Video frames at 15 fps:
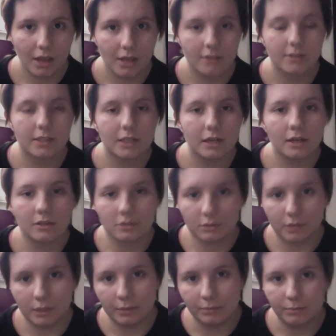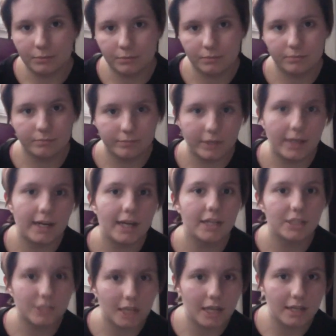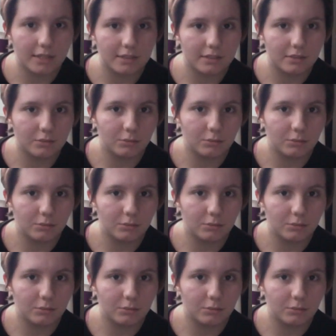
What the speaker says: So then I saw him NHS.